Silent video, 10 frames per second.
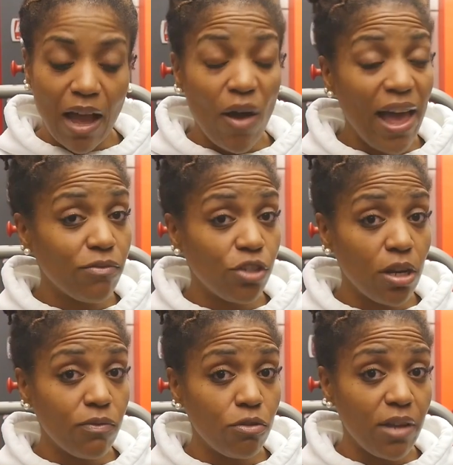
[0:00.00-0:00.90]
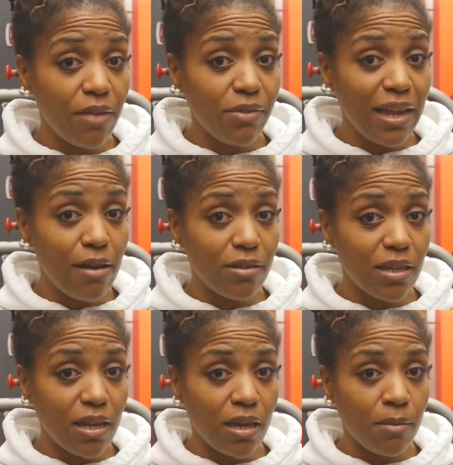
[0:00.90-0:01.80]
have junk food every now and
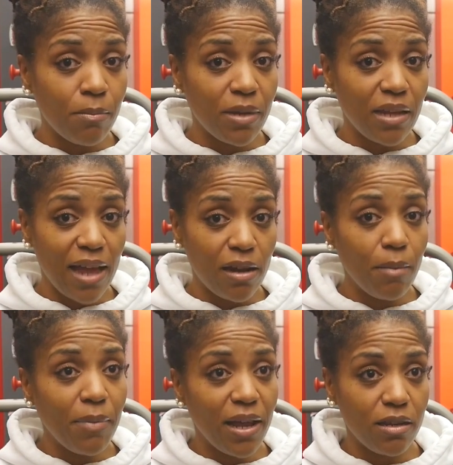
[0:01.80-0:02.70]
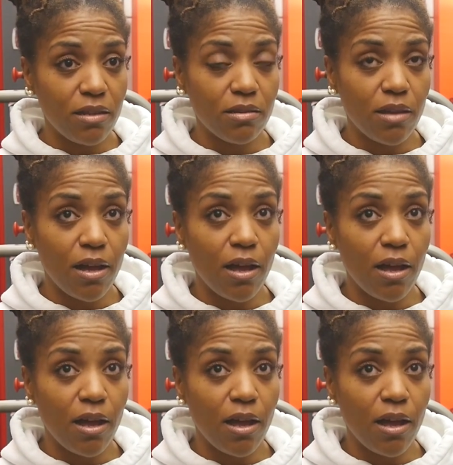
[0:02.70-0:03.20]
again, but not in abundance.